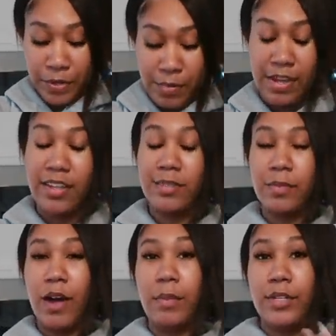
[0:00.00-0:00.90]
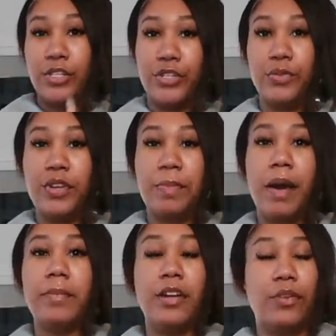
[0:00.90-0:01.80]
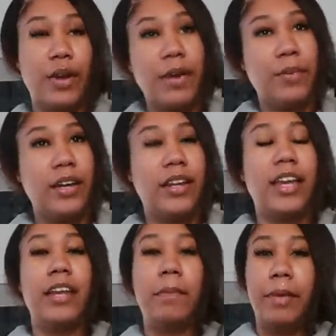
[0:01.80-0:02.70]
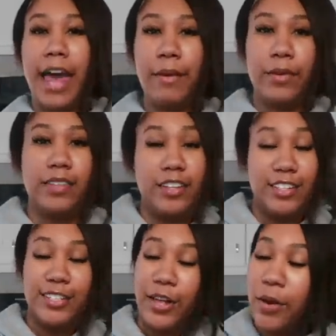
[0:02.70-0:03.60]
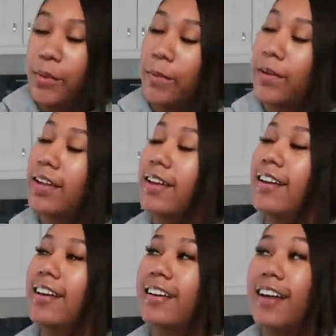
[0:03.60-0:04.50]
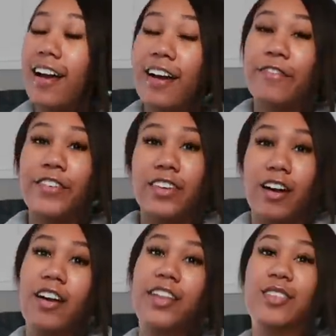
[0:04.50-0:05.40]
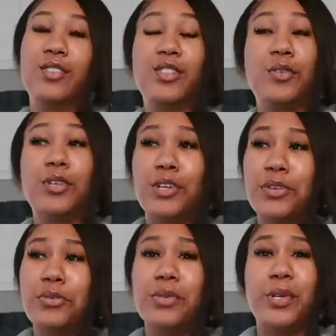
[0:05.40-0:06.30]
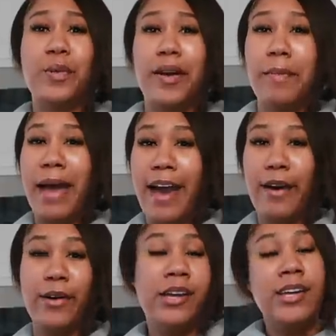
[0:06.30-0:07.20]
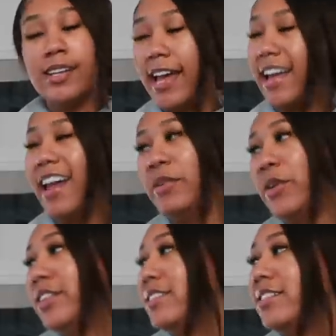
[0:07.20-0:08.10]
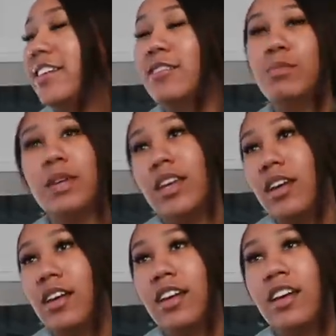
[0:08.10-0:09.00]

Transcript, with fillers: My husband bought me two. He bought me a gray one and a black one. They're so comfy, y'all, and they're so cute. You can wear them out. Like, I don't know, it just gives me...